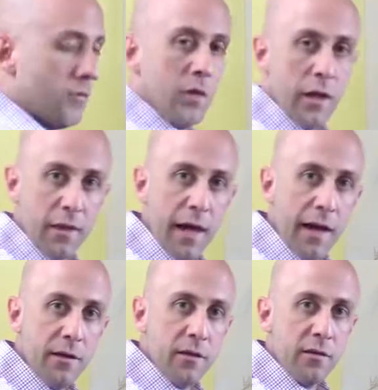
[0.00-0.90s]
like
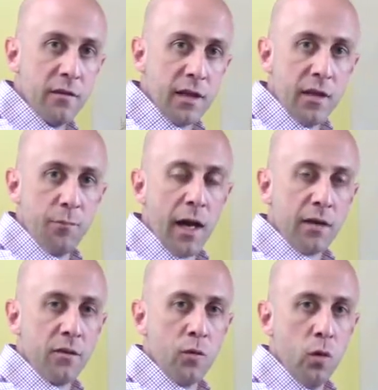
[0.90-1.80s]
that to get
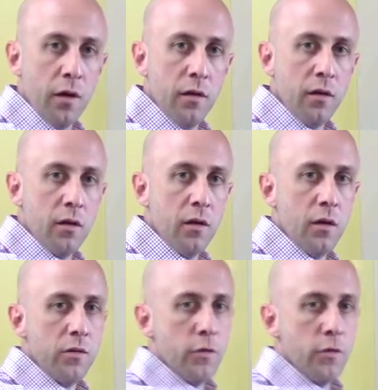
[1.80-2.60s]
back to the 1.